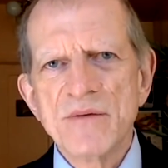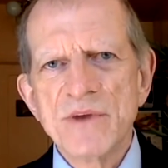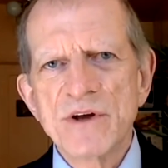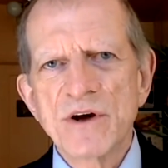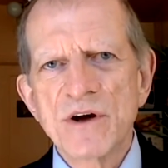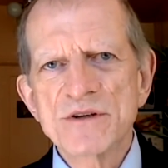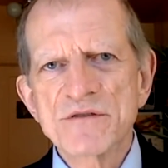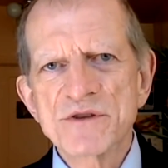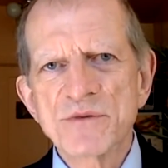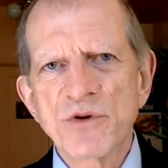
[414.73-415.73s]
because
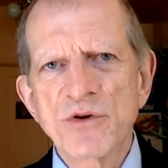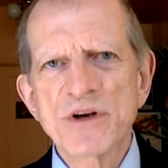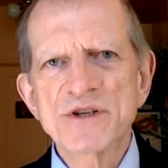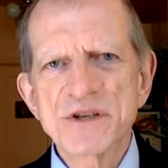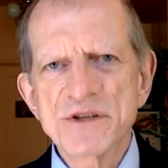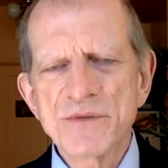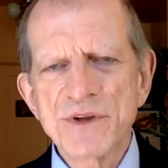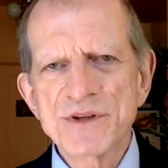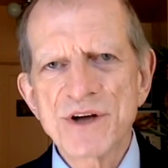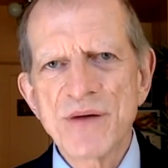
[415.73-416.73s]
of some criticism
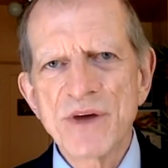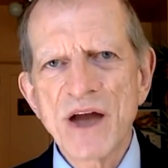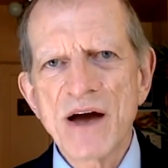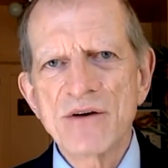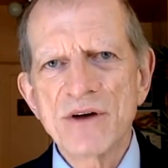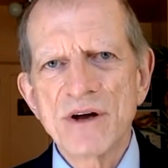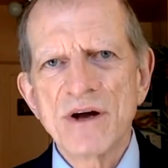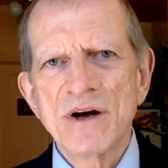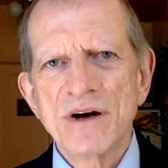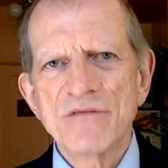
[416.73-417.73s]
that's coming out
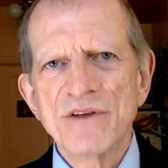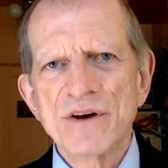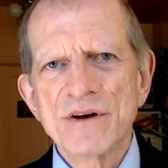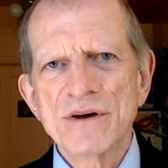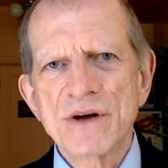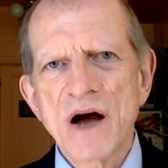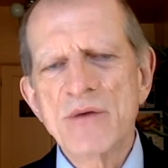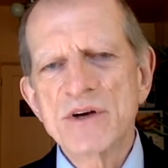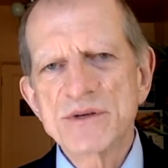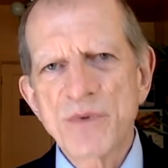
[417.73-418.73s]
of the
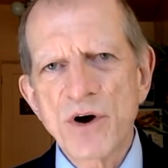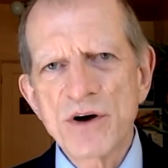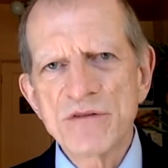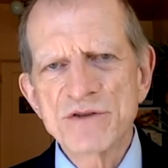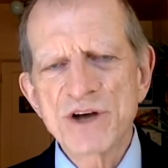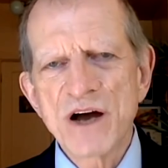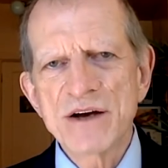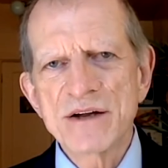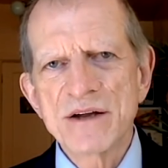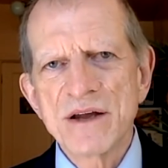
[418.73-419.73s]
Communist Party of
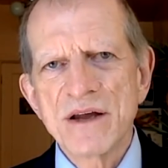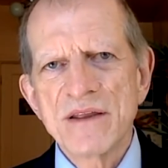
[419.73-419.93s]
China.